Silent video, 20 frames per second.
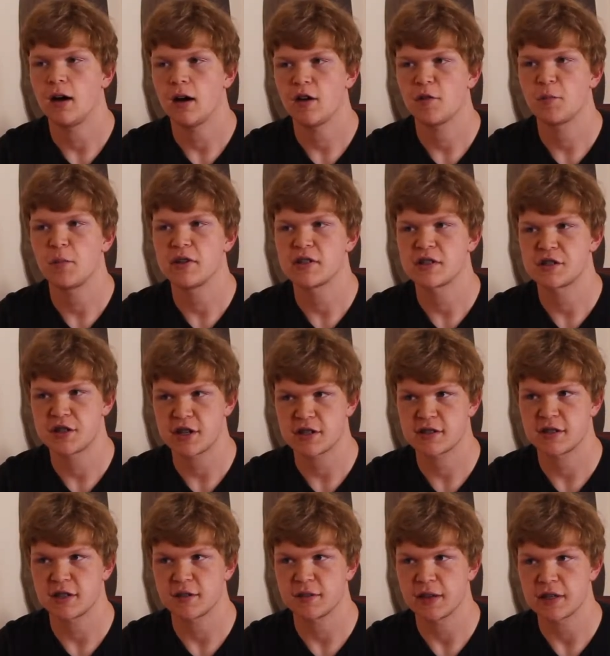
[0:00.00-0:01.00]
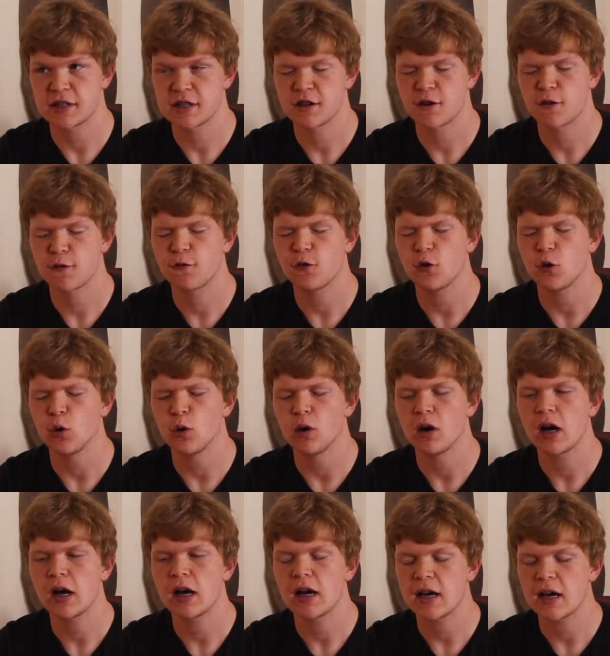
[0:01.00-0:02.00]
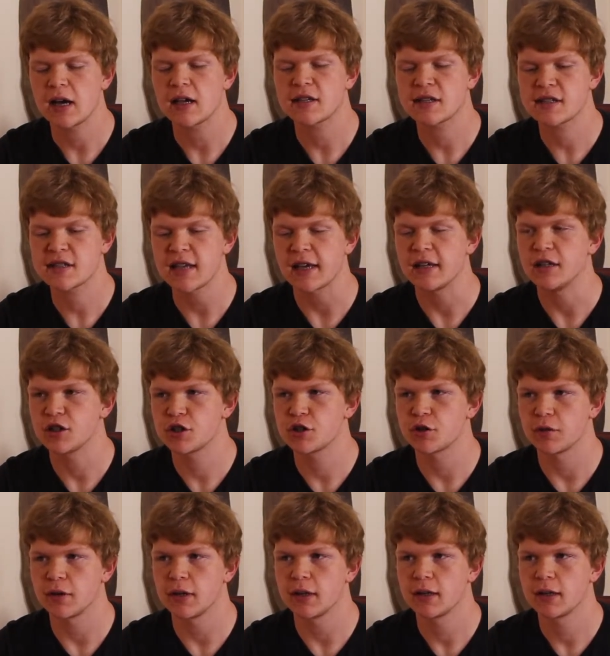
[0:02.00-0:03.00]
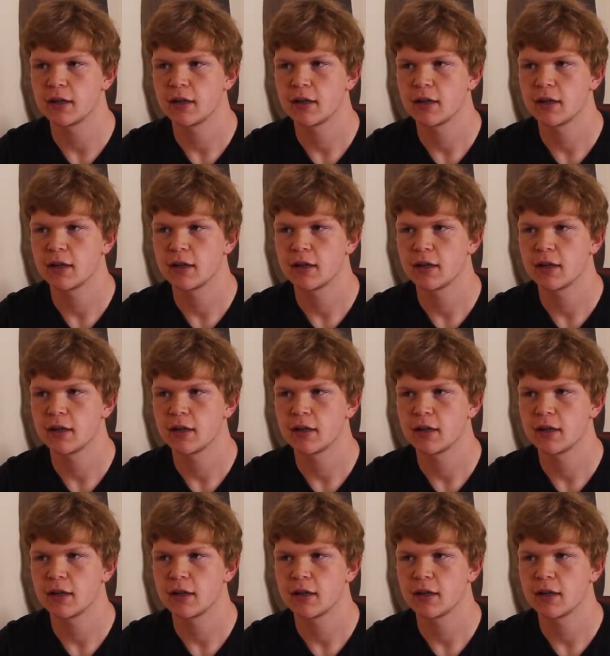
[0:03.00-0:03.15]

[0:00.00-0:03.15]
I have been suggesting this for a century.